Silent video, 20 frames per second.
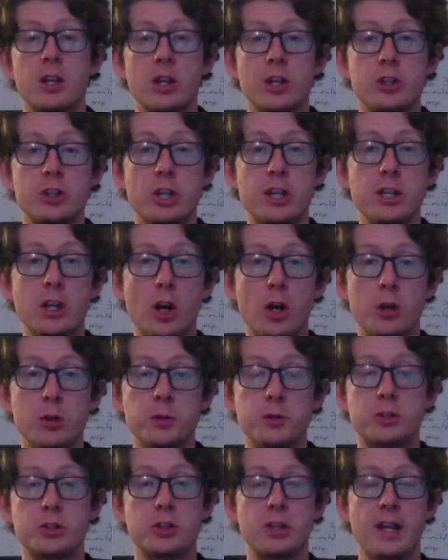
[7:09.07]
she
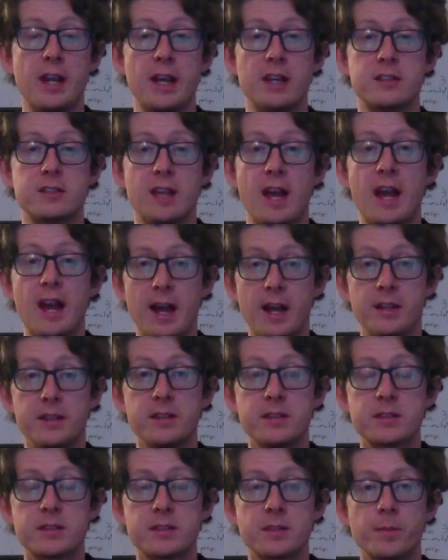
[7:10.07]
knows she has
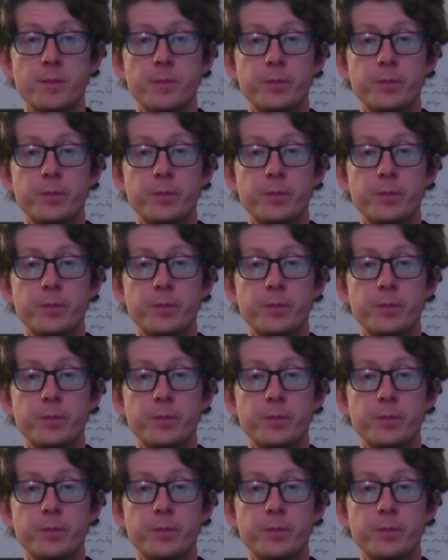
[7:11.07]
hands,